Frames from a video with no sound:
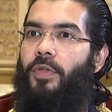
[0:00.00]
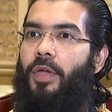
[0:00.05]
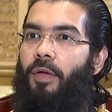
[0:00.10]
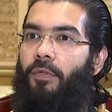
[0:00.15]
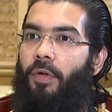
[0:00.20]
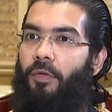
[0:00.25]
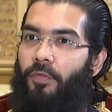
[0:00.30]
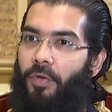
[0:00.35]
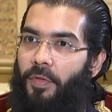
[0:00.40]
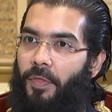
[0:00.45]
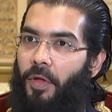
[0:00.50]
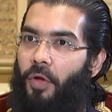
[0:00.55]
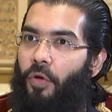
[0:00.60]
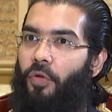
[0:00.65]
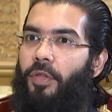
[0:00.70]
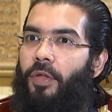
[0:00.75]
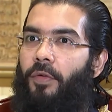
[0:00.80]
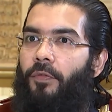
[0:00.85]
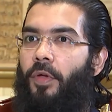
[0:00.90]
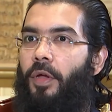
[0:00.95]
they have everything on
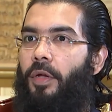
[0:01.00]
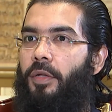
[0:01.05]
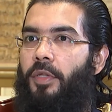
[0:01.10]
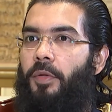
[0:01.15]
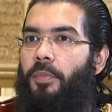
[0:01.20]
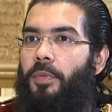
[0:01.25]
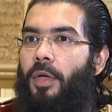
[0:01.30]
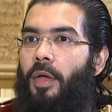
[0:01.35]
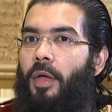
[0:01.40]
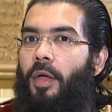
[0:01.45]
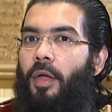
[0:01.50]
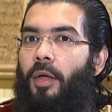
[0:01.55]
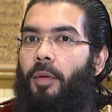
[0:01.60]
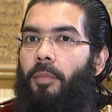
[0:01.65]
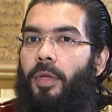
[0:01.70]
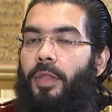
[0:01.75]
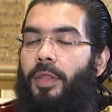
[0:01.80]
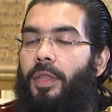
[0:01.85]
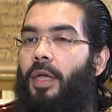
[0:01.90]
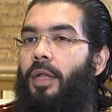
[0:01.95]
their fingertips.
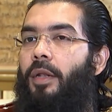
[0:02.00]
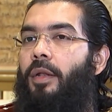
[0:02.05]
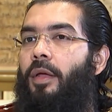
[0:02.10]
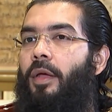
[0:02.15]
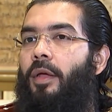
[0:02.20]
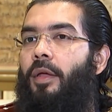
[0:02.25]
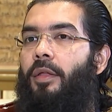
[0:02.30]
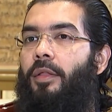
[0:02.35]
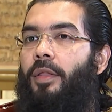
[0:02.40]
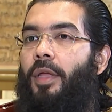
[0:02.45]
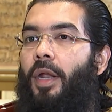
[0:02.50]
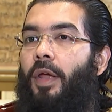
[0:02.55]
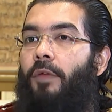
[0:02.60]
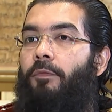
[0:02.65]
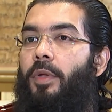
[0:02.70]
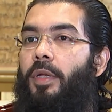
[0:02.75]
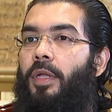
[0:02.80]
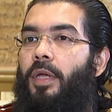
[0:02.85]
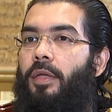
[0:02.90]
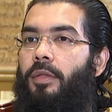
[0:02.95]
But then there have
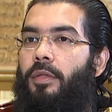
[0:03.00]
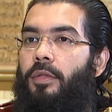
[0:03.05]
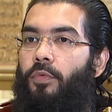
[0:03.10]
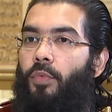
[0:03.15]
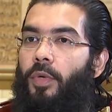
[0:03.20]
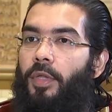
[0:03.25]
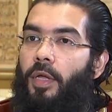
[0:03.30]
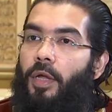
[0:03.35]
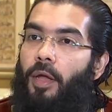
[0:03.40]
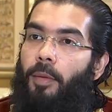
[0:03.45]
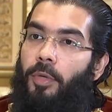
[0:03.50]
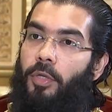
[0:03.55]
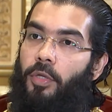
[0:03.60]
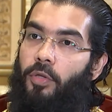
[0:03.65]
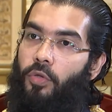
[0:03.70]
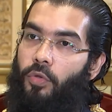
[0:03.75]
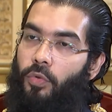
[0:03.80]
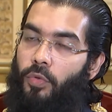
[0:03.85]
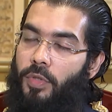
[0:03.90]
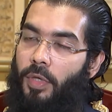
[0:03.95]
been cases where they committed
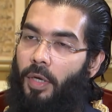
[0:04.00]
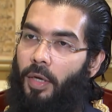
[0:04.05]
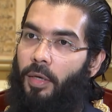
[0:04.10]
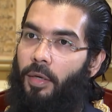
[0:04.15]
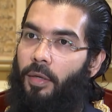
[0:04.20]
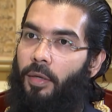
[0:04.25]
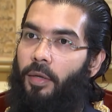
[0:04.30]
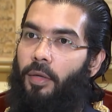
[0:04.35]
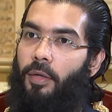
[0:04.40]
suicide.